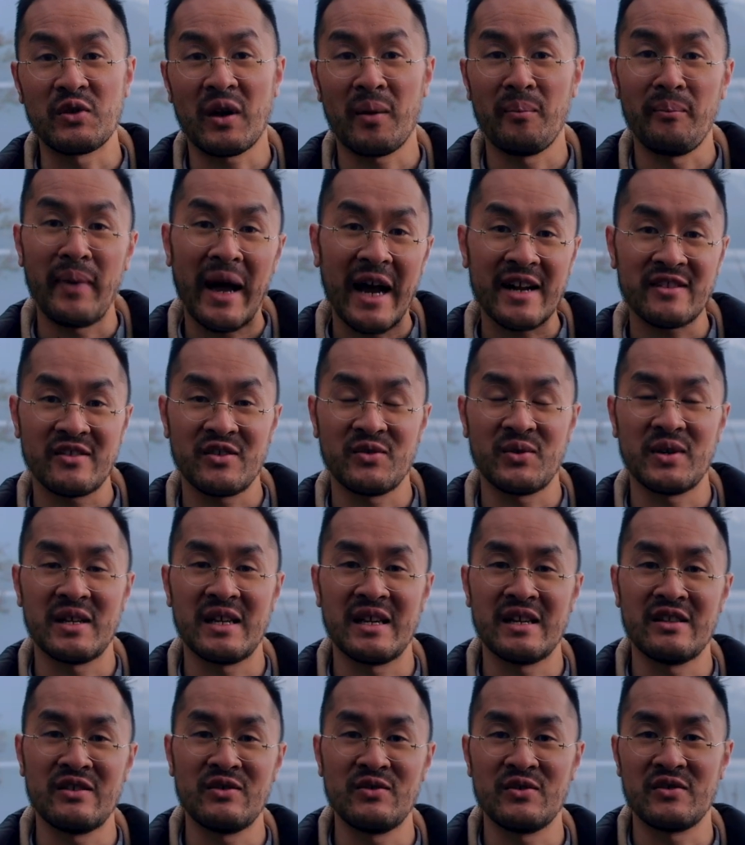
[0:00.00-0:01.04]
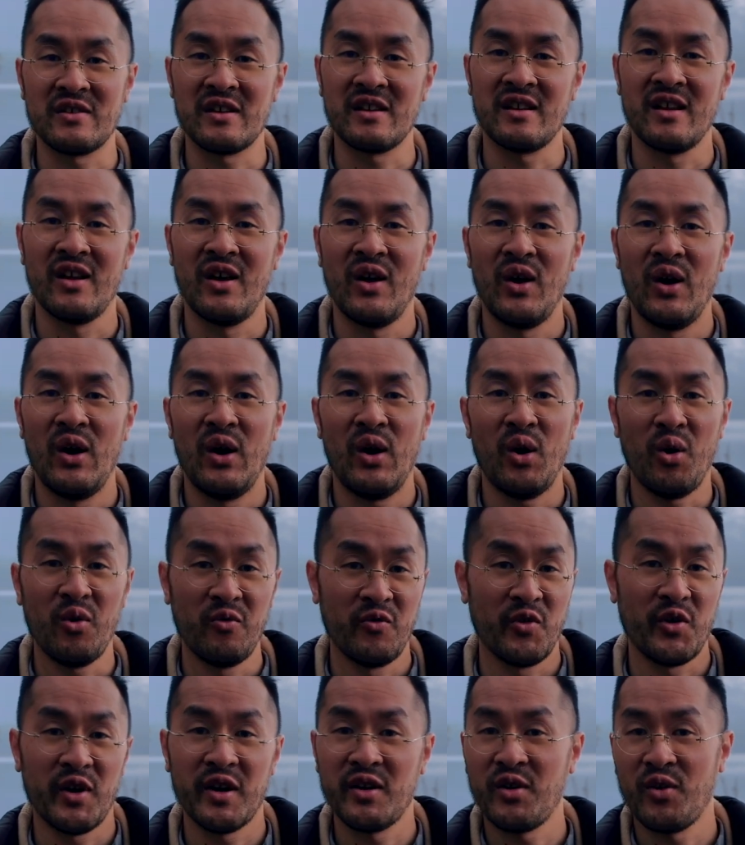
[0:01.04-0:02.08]
come back to it and use it
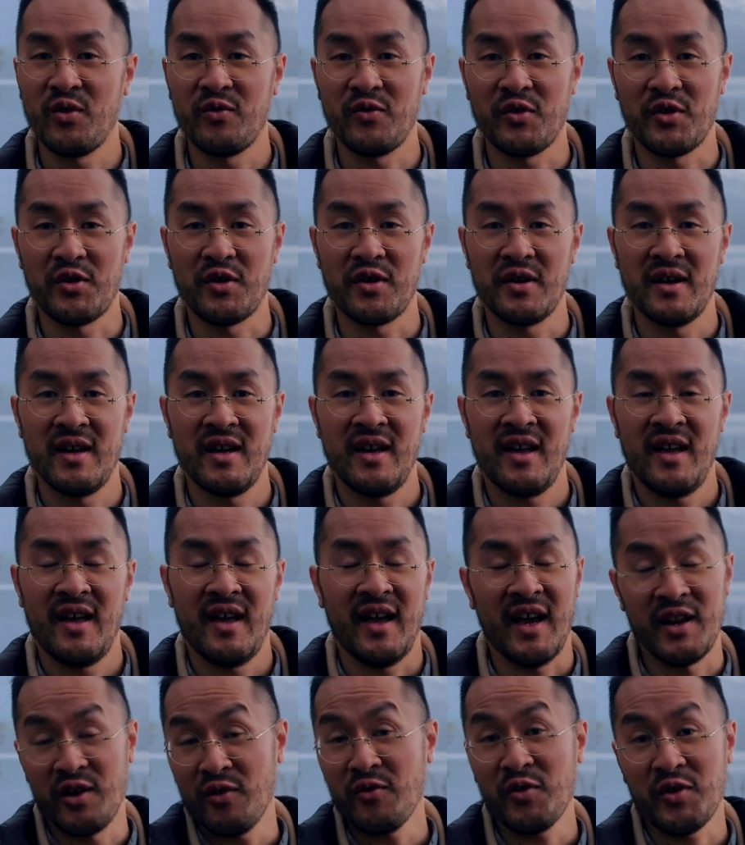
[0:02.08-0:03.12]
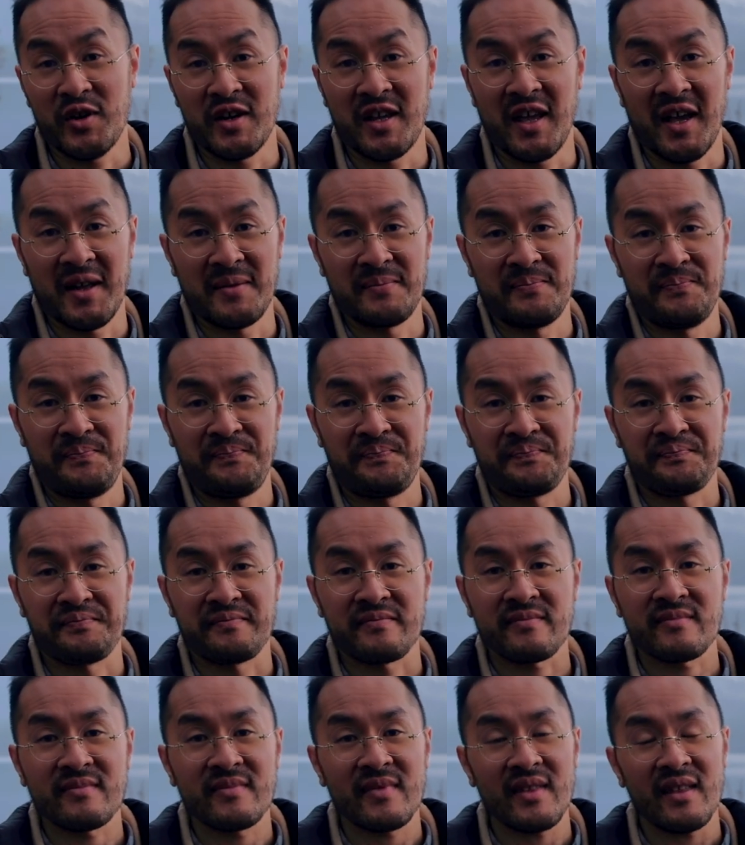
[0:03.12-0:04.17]
over and over and over again.
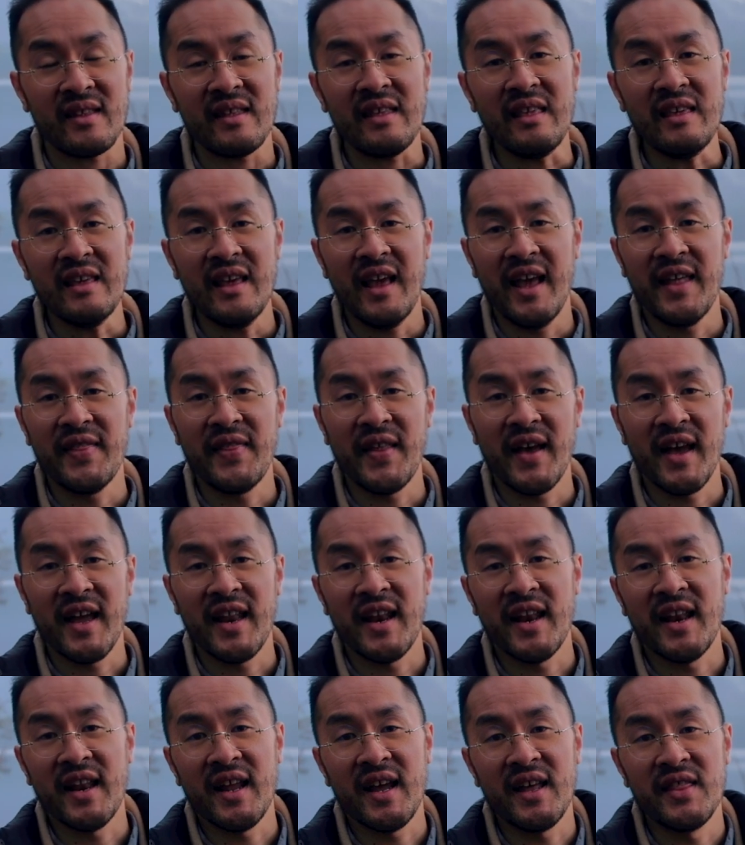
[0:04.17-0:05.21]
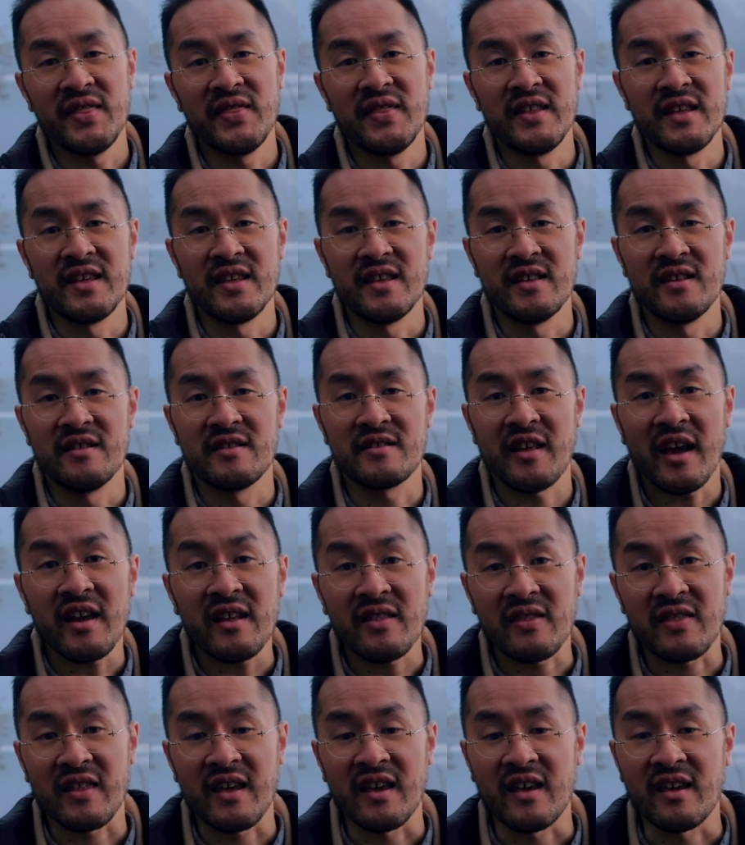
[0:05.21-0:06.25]
And then the
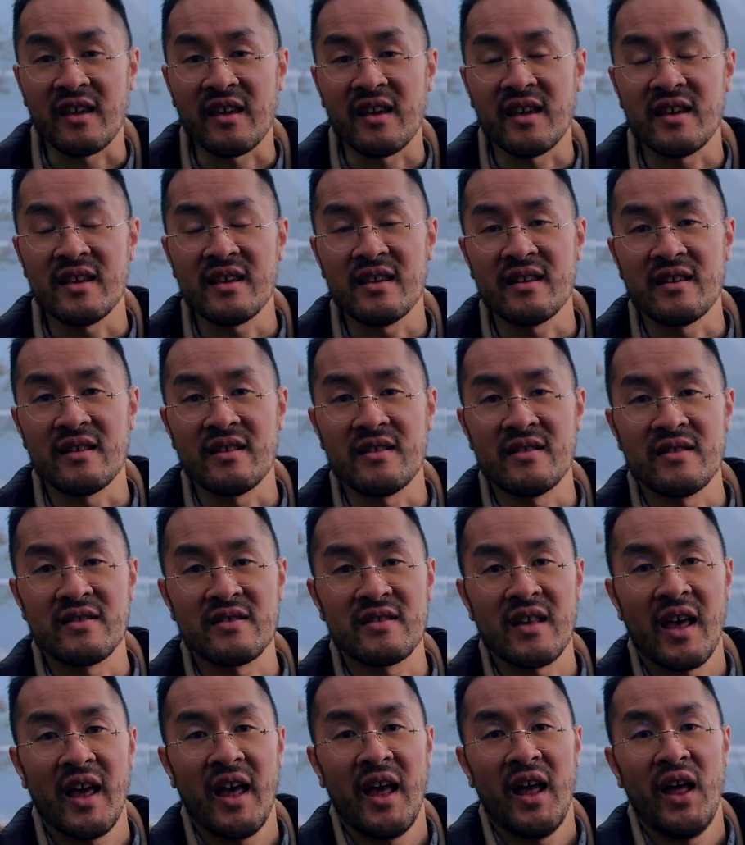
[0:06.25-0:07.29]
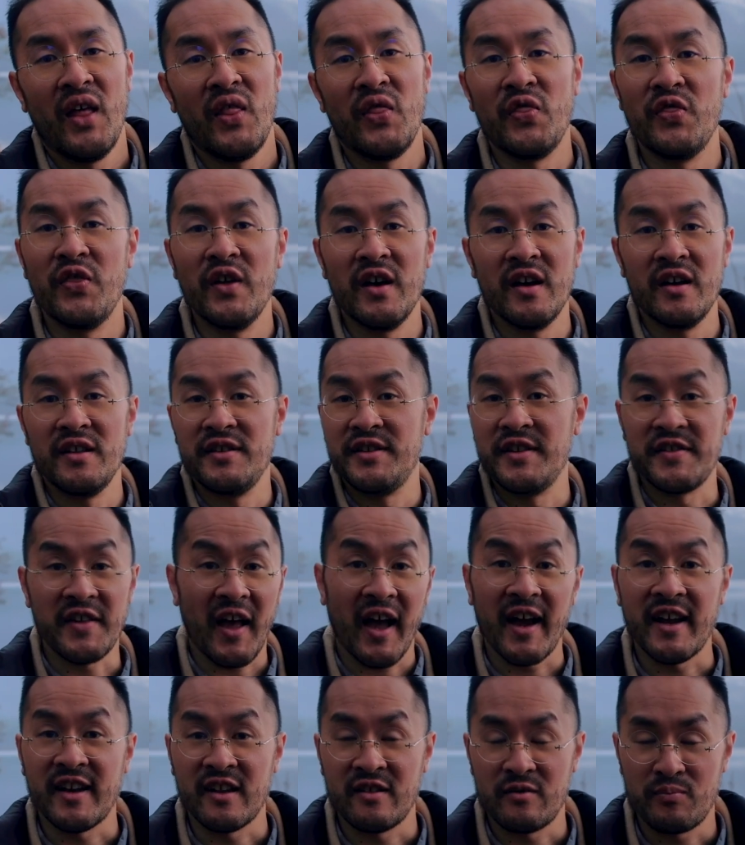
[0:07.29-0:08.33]
second thing is the
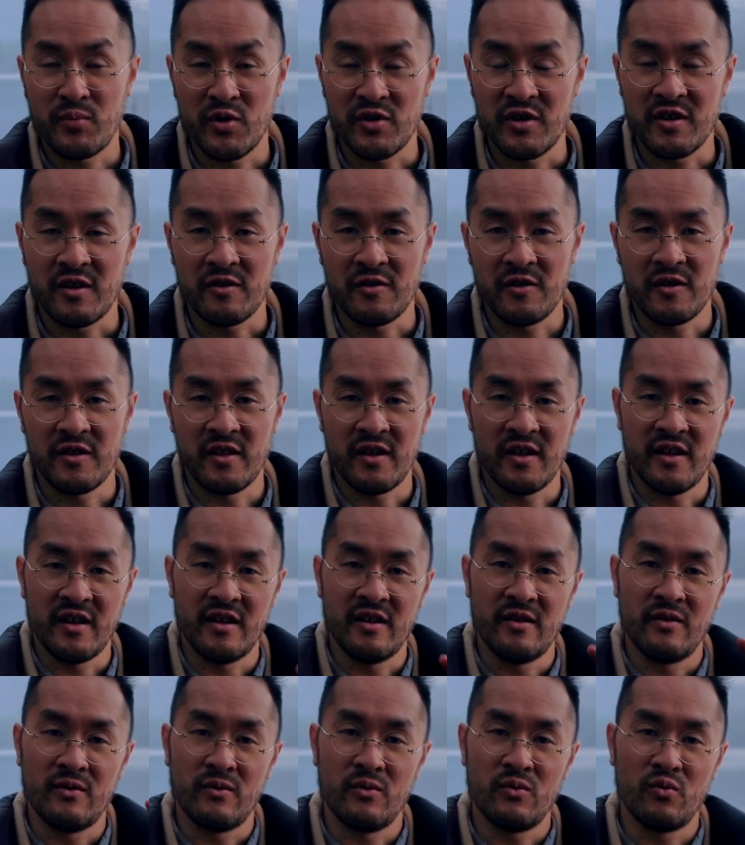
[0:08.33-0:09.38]
design, and particularly the